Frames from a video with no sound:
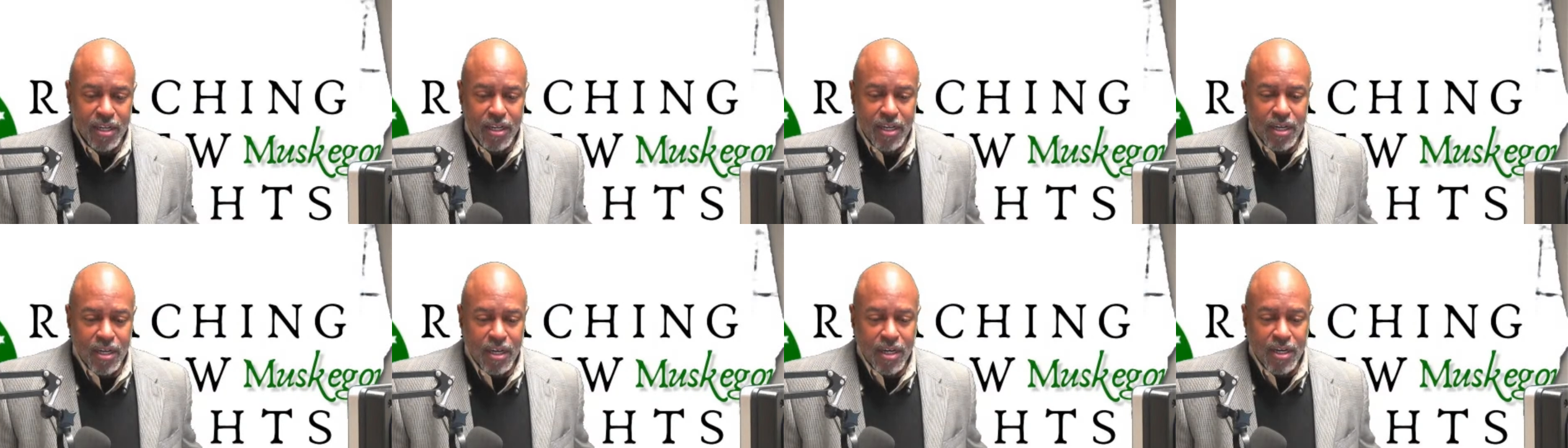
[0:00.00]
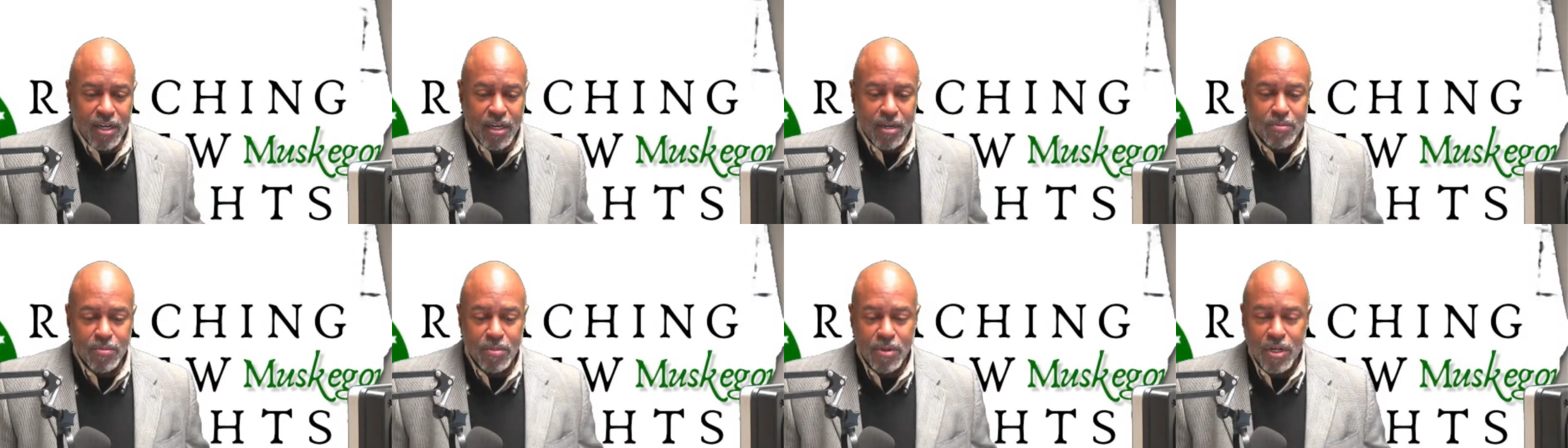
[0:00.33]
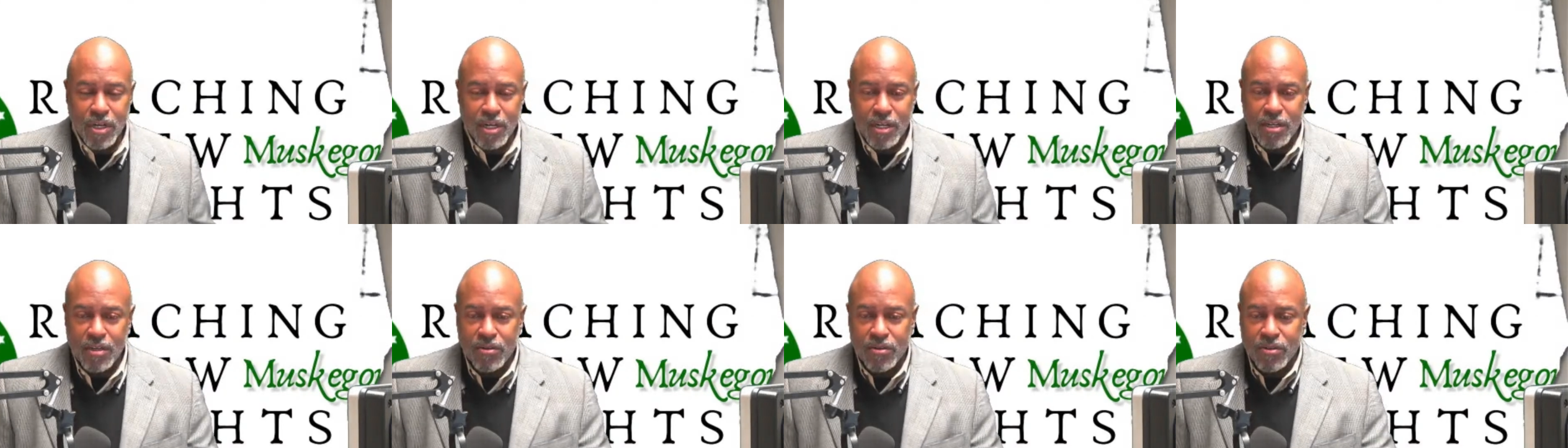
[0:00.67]
but
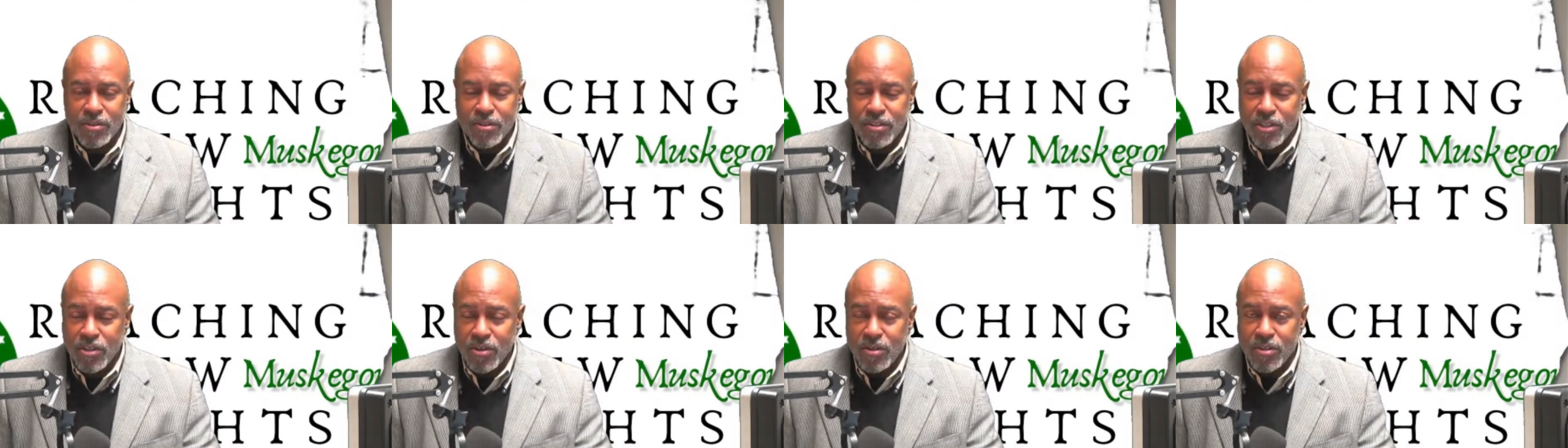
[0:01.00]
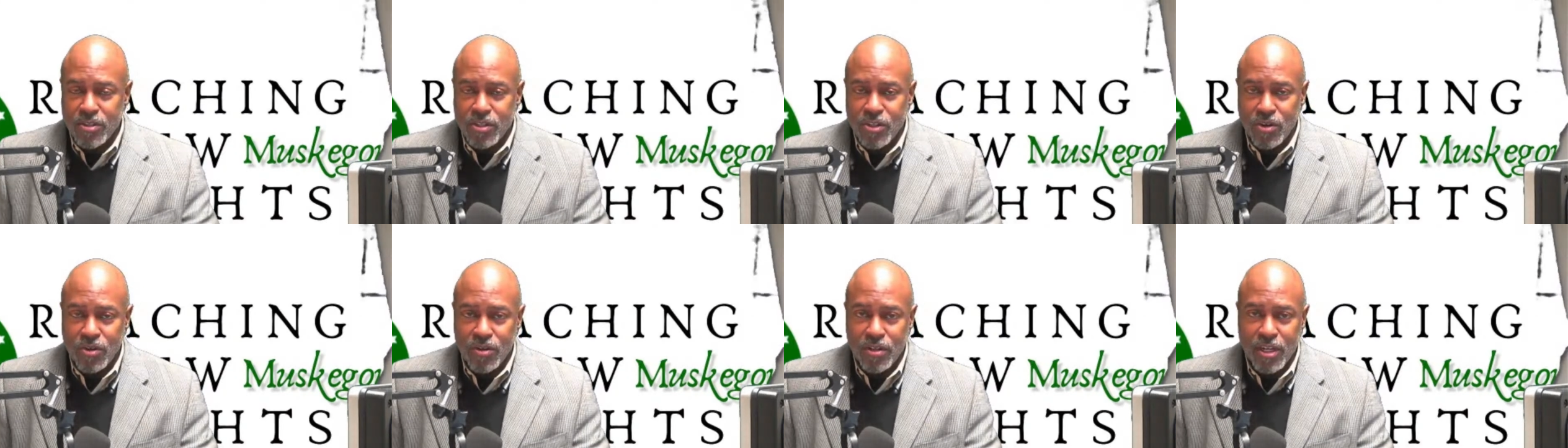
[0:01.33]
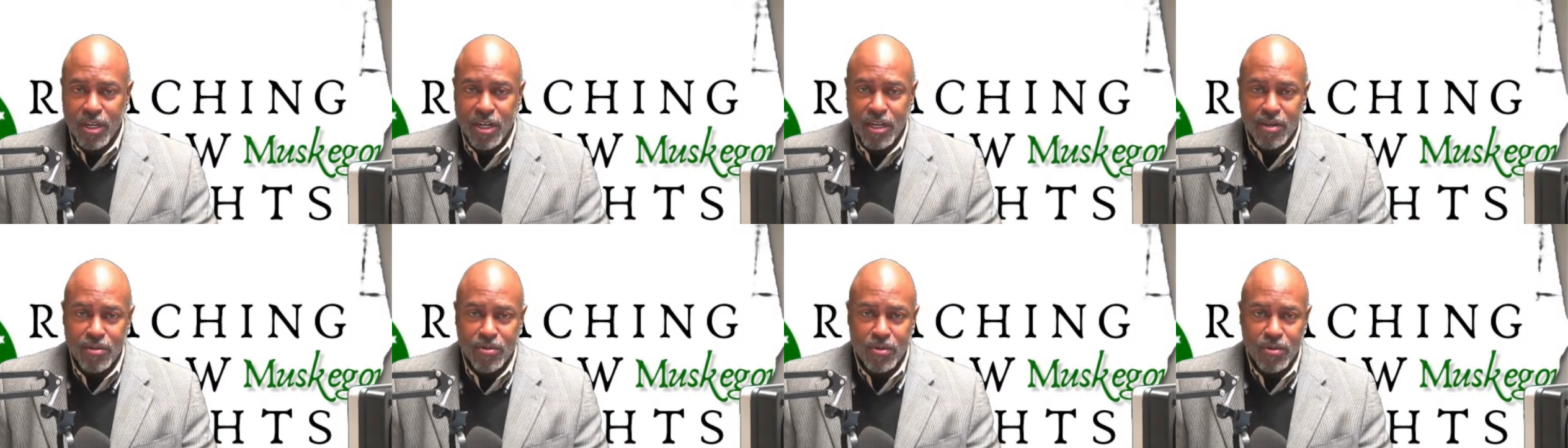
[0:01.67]
I don't know that
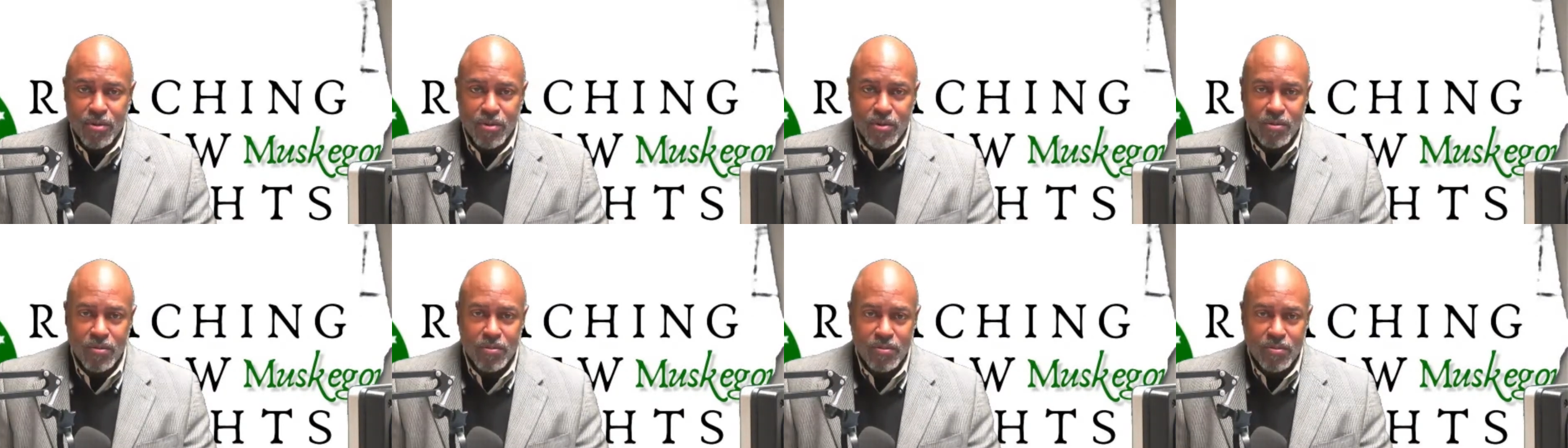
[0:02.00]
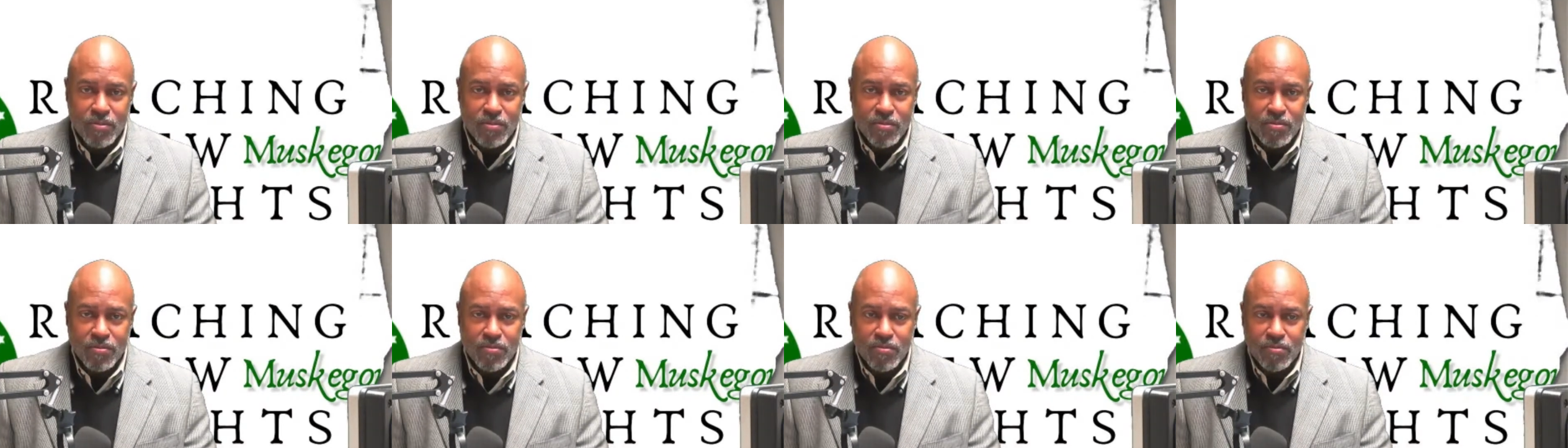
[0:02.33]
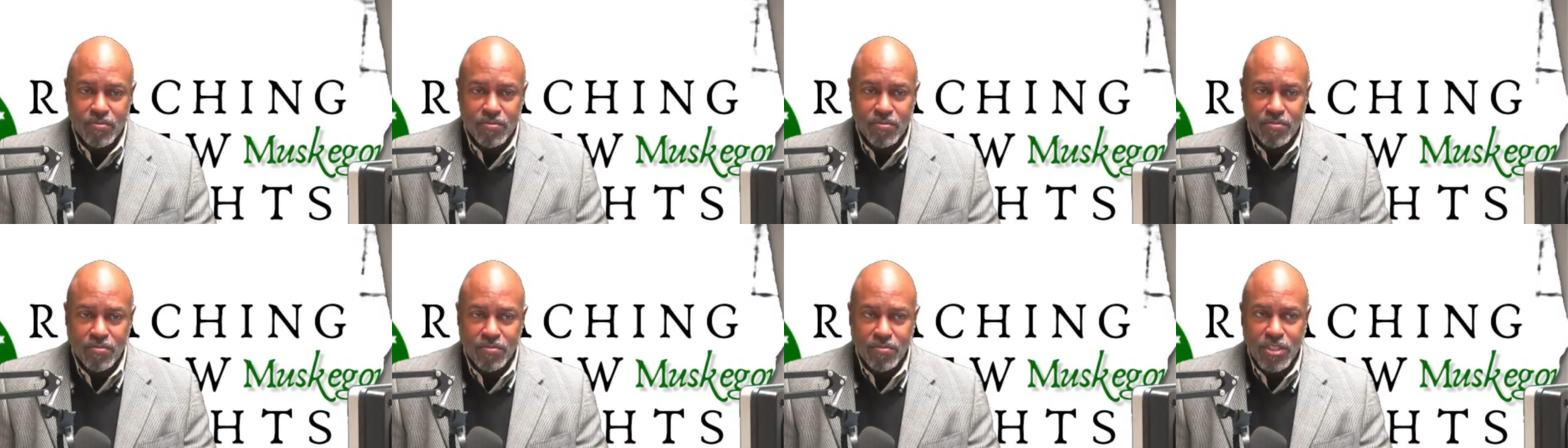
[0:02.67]
I will
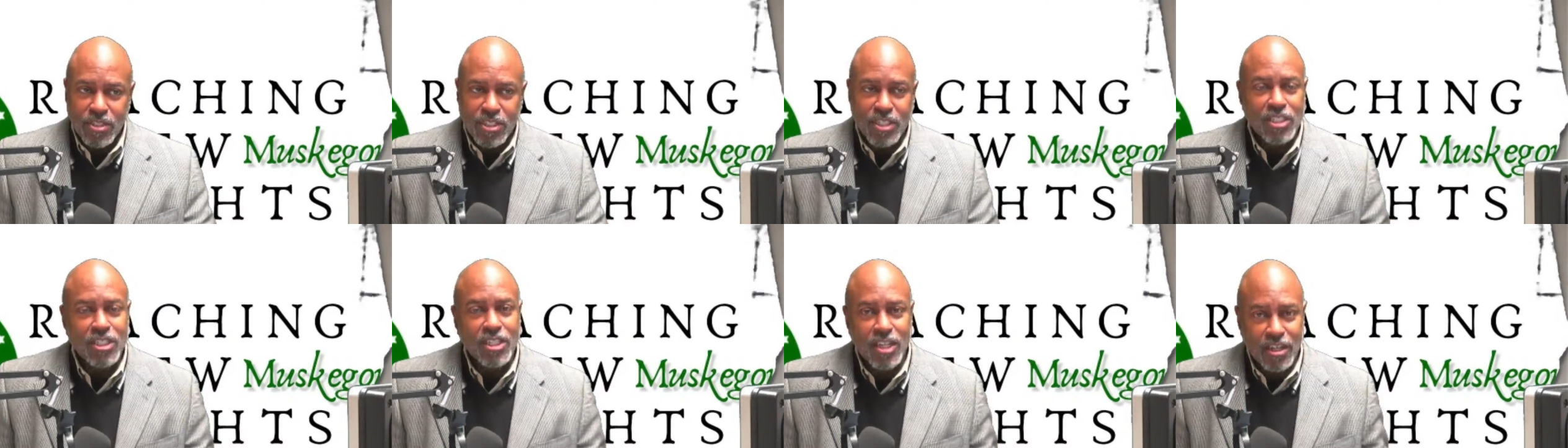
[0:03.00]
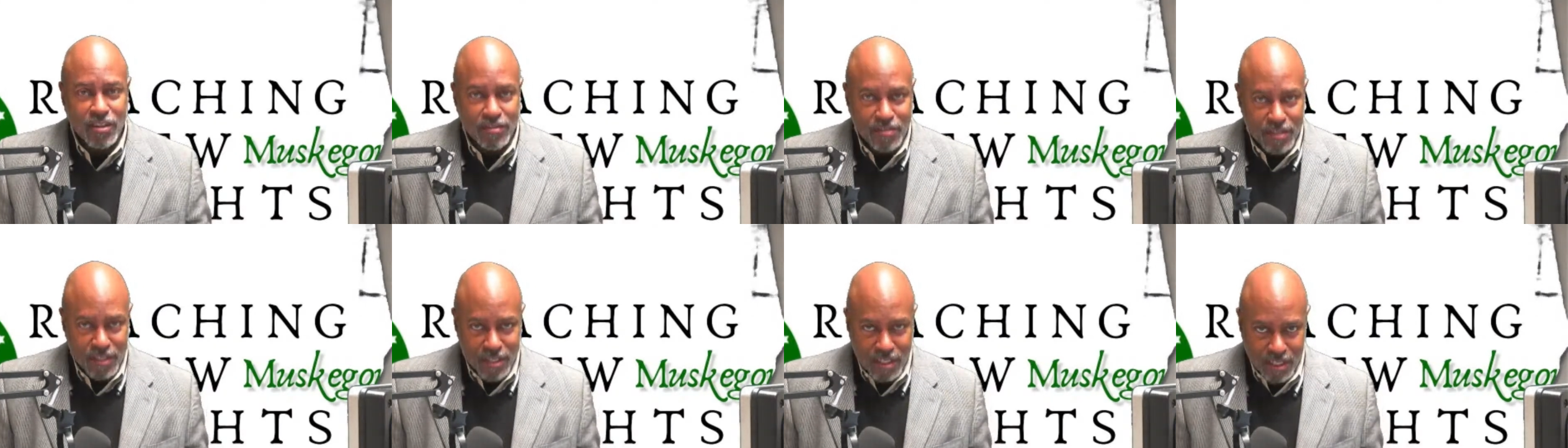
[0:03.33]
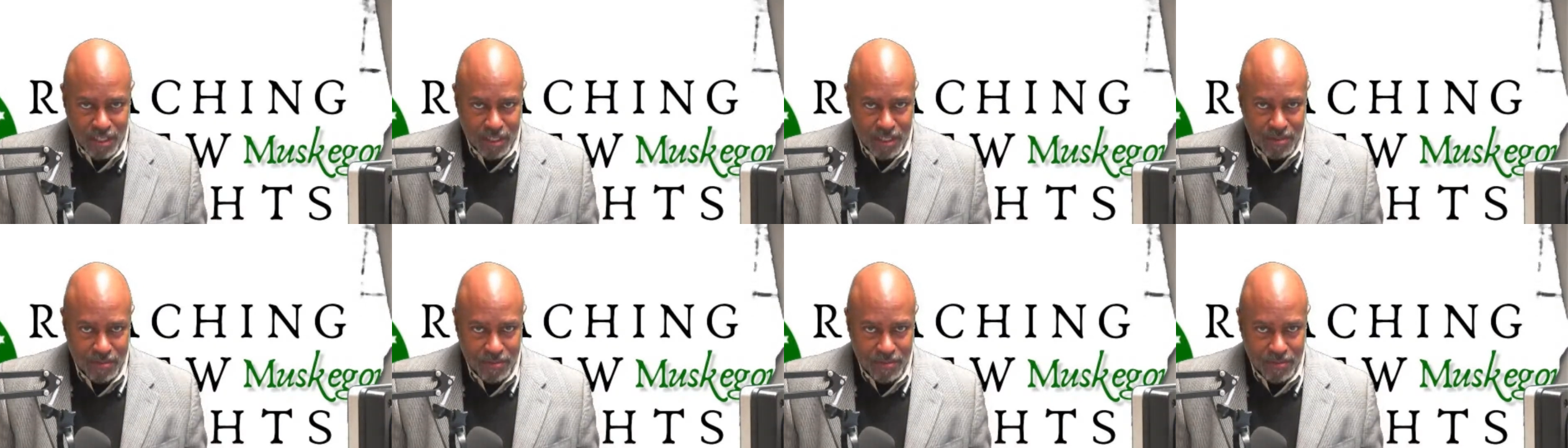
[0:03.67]
get to everything.